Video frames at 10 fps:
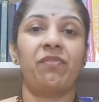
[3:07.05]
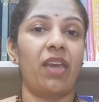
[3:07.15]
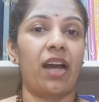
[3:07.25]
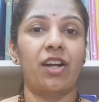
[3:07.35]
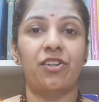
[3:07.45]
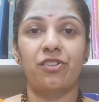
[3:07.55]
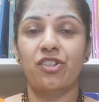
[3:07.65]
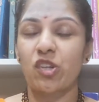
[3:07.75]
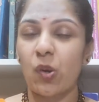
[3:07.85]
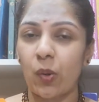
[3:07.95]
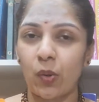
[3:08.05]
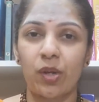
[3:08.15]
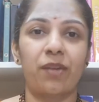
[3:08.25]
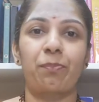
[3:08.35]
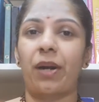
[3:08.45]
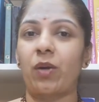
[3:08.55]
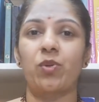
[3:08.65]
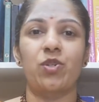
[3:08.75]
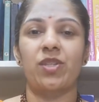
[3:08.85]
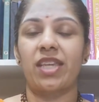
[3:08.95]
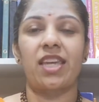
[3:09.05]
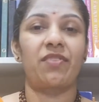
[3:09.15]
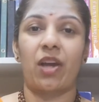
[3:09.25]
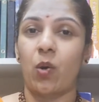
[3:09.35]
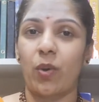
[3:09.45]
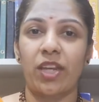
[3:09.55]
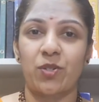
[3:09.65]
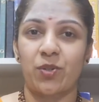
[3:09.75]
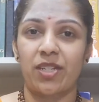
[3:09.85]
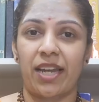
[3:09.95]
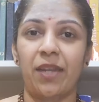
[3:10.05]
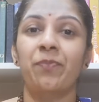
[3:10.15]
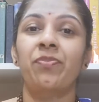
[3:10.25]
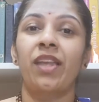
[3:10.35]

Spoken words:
we are so proud to say we are okay to die,